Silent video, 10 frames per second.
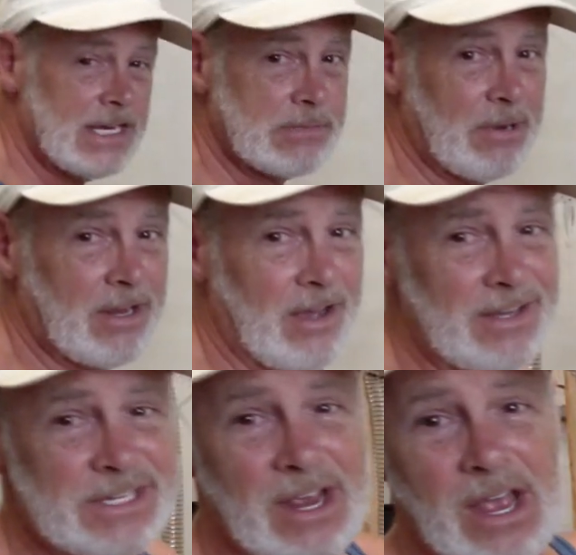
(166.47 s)
is
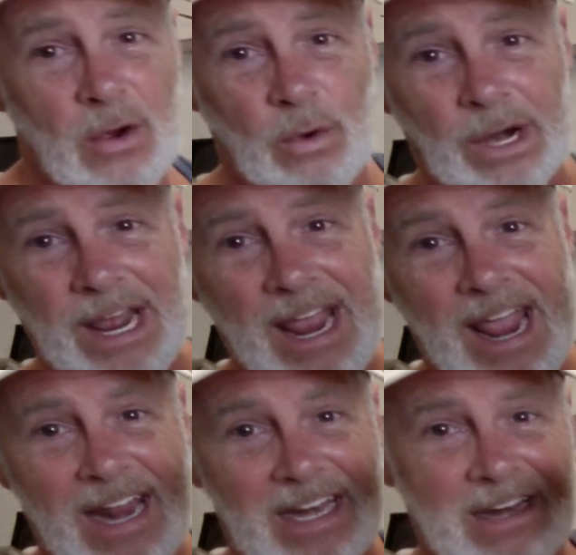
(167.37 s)
because we're going
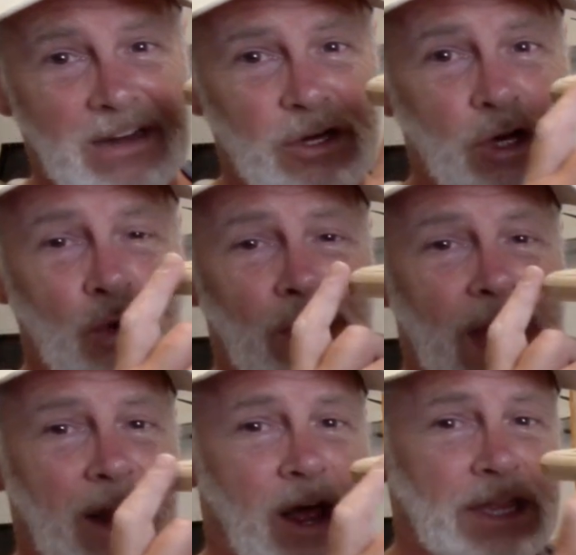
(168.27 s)
to do
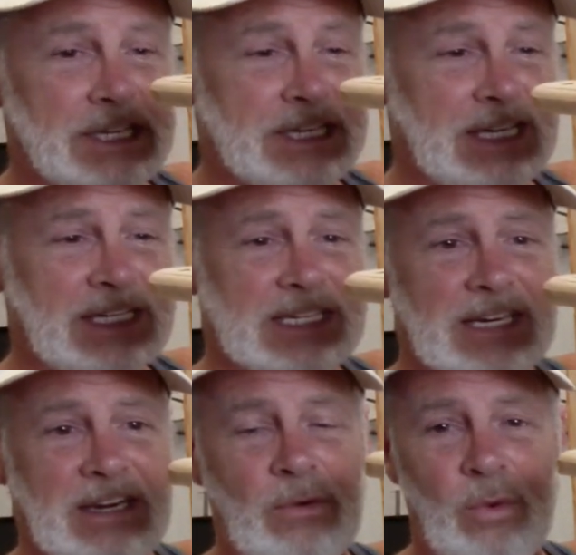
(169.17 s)
that on the C N
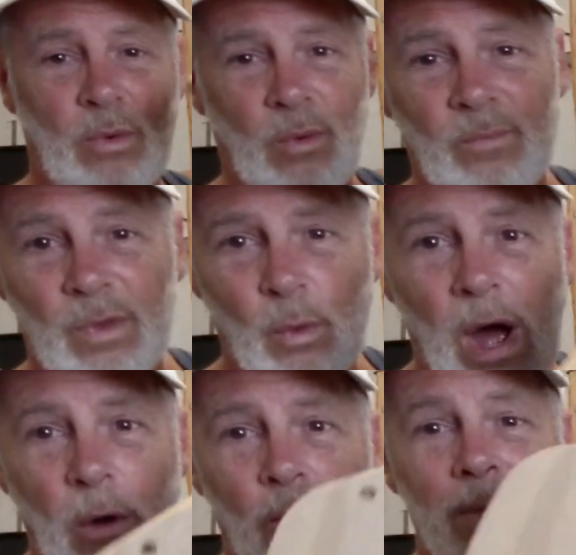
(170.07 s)
C
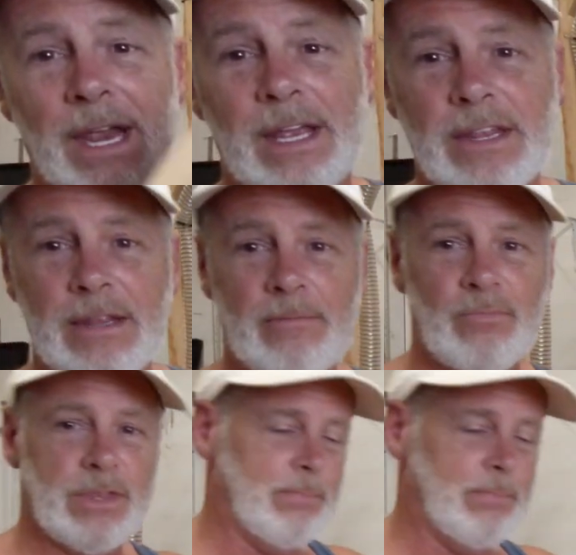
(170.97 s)
while we're making the